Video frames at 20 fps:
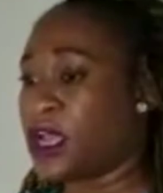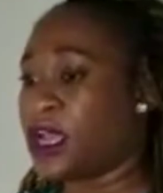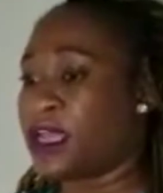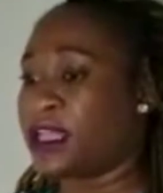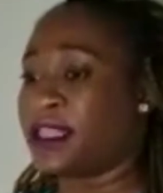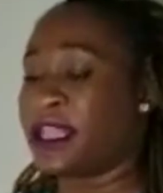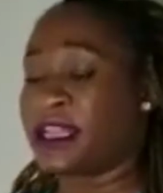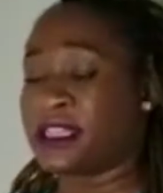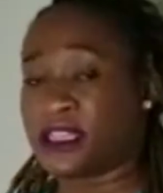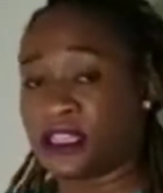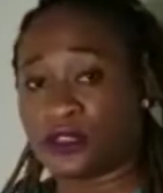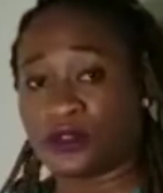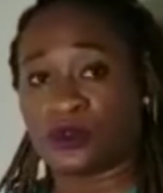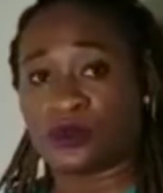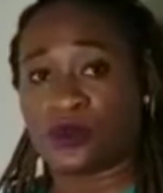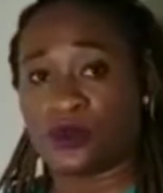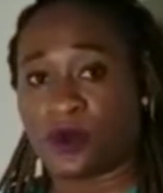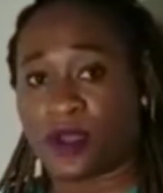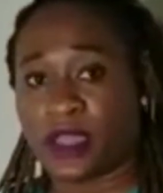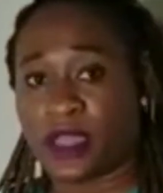That is
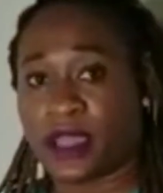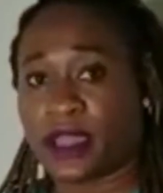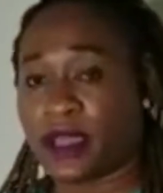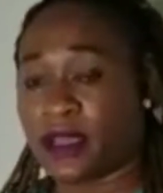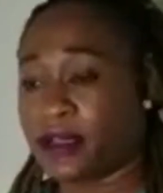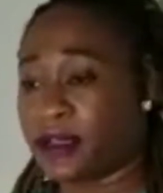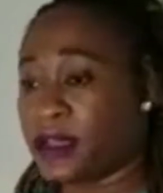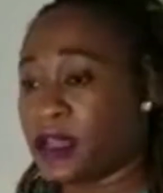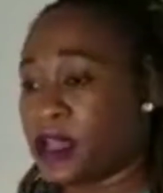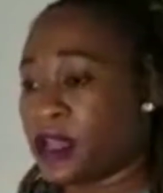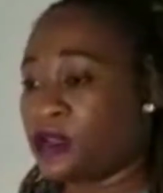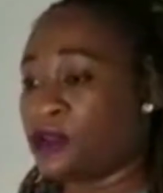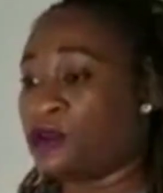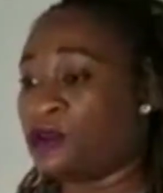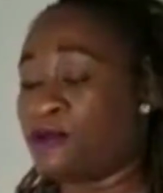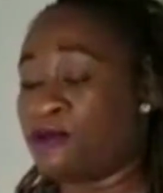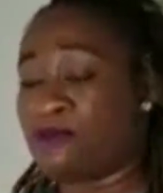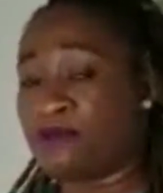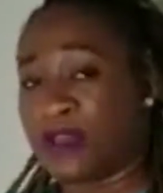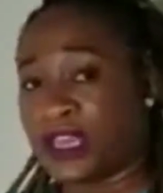where
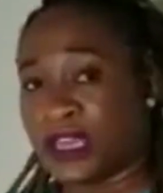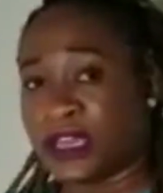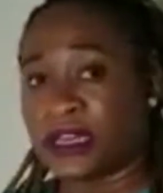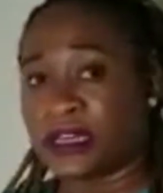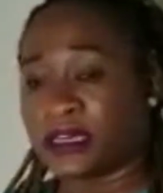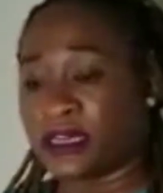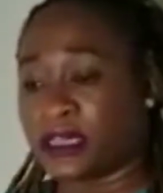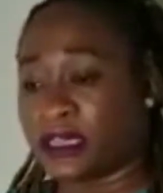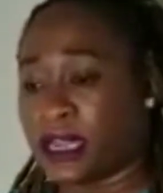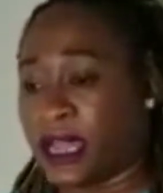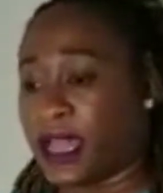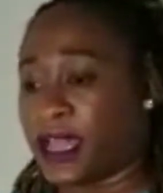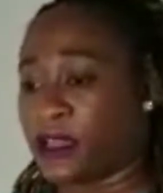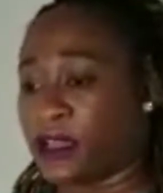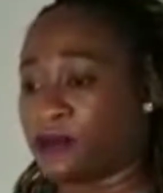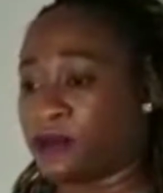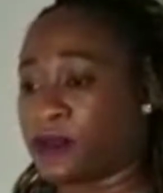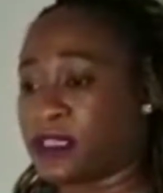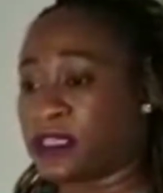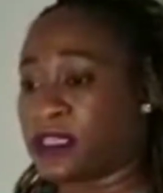you pick, like
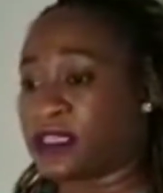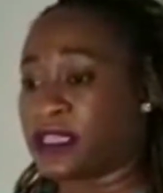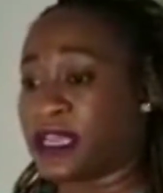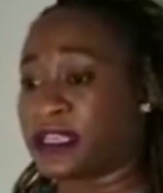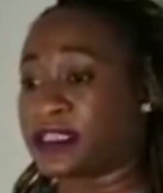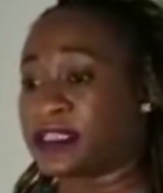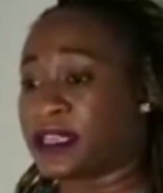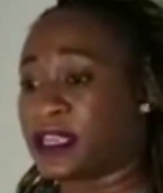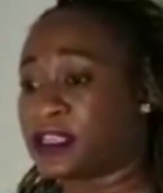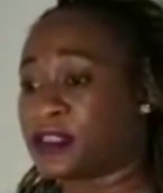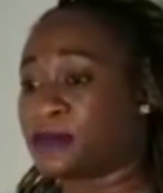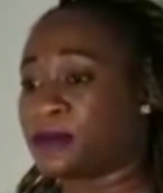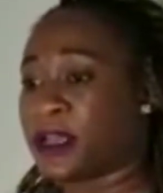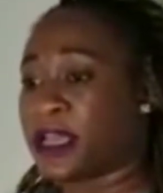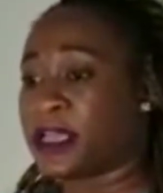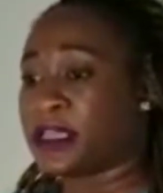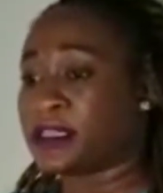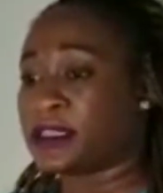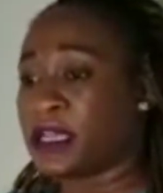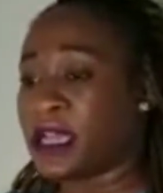with this assessment,